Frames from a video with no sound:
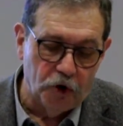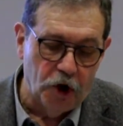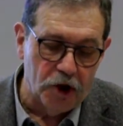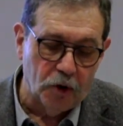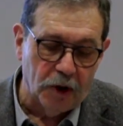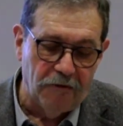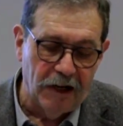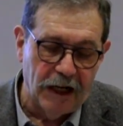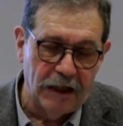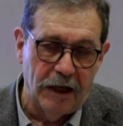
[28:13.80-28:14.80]
Just to give
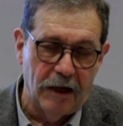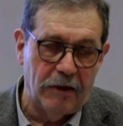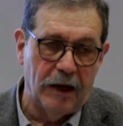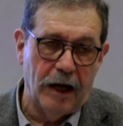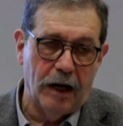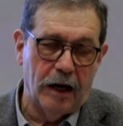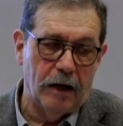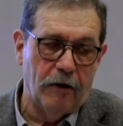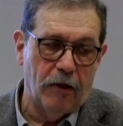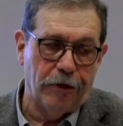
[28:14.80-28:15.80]
an idea, there are
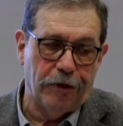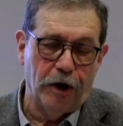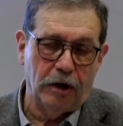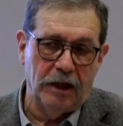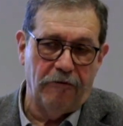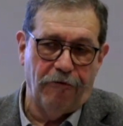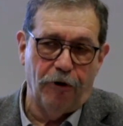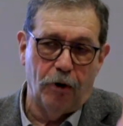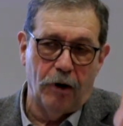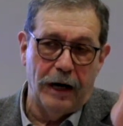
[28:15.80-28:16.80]

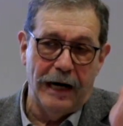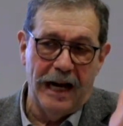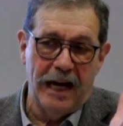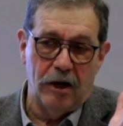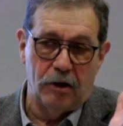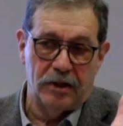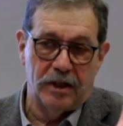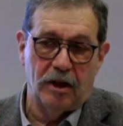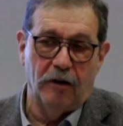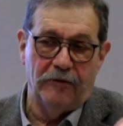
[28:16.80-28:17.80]
34
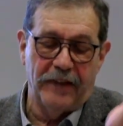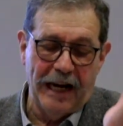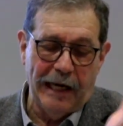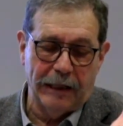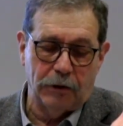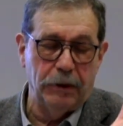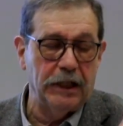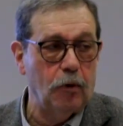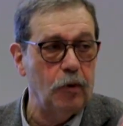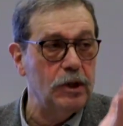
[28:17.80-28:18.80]
layers of
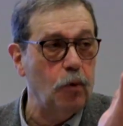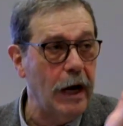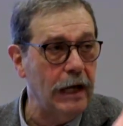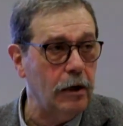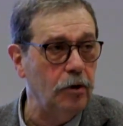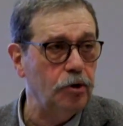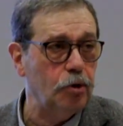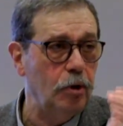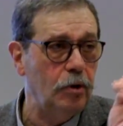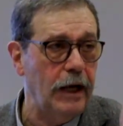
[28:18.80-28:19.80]
dielectric with wave
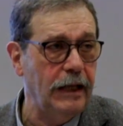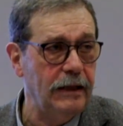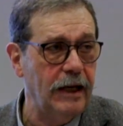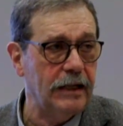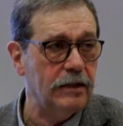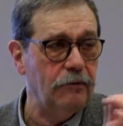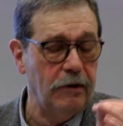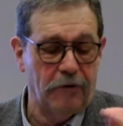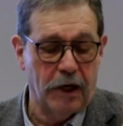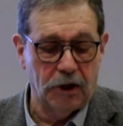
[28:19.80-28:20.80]
control, index of
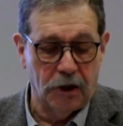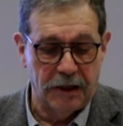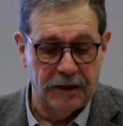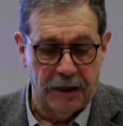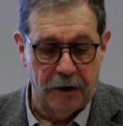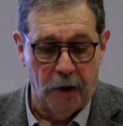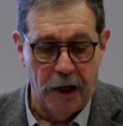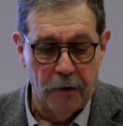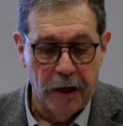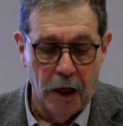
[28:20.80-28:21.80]
refraction,
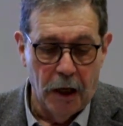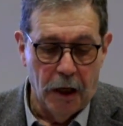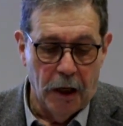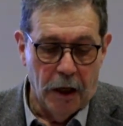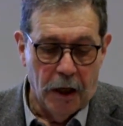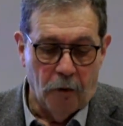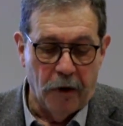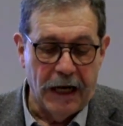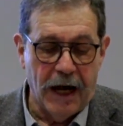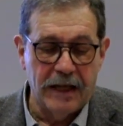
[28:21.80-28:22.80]
etc.
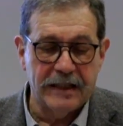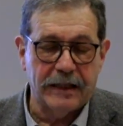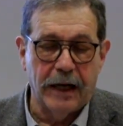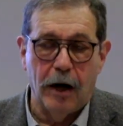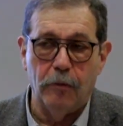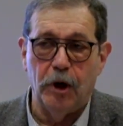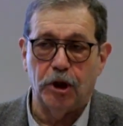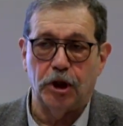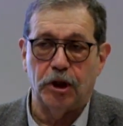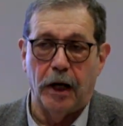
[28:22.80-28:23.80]
When I ask how
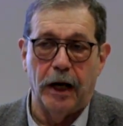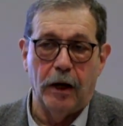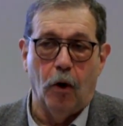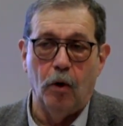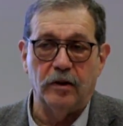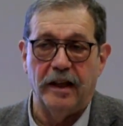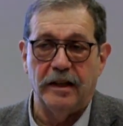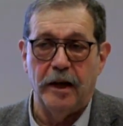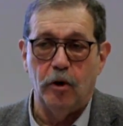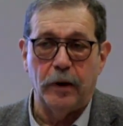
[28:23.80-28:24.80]
much I owe, they
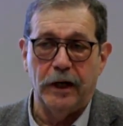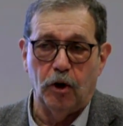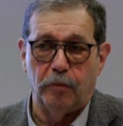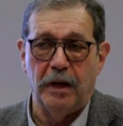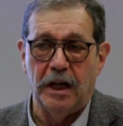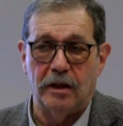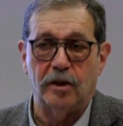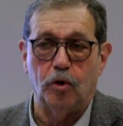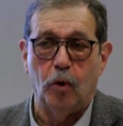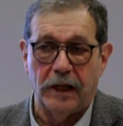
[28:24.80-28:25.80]
say, you cannot pay,
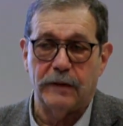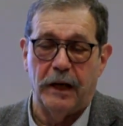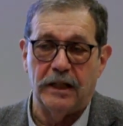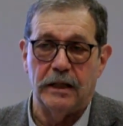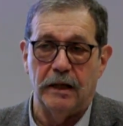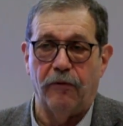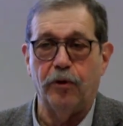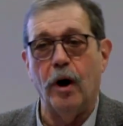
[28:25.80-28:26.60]
it's too expensive.